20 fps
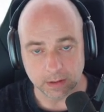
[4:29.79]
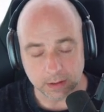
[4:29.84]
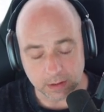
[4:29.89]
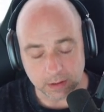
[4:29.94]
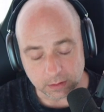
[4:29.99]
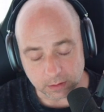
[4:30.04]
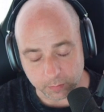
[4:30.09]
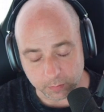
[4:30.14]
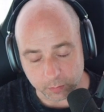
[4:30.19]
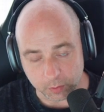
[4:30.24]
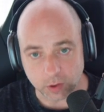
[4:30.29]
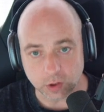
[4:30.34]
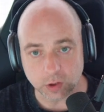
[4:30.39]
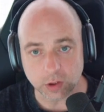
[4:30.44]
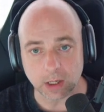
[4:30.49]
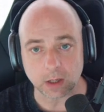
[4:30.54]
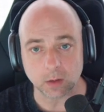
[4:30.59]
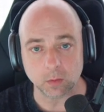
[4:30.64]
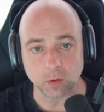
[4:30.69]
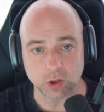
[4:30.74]
The
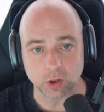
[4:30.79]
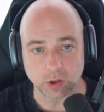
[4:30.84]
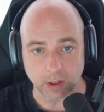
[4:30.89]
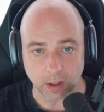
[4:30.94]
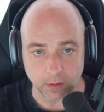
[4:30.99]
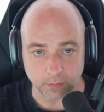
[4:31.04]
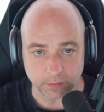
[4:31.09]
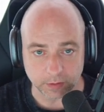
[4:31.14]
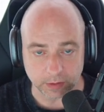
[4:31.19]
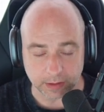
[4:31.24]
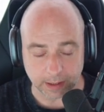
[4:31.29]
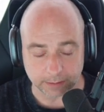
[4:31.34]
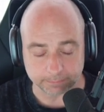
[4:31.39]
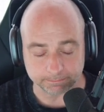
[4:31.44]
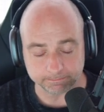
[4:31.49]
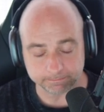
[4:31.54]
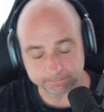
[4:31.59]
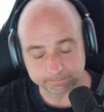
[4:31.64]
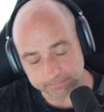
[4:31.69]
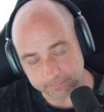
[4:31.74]
project was shelved again,
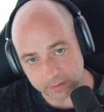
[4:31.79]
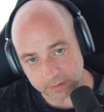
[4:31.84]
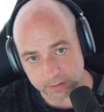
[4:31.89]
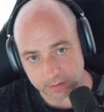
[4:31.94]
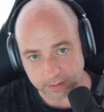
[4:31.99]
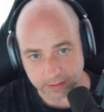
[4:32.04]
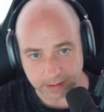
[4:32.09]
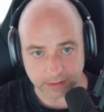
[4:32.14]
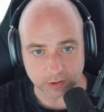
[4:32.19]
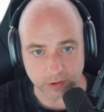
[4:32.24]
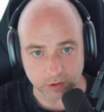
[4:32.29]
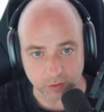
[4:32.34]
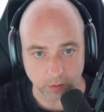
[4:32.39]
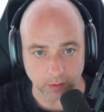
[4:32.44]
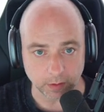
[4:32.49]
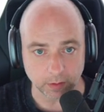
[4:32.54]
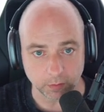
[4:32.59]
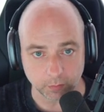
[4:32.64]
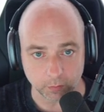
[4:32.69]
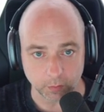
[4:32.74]
and that's strike
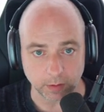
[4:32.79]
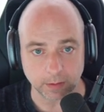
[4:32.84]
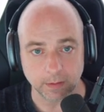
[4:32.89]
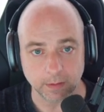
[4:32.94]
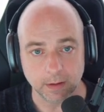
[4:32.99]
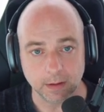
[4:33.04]
3.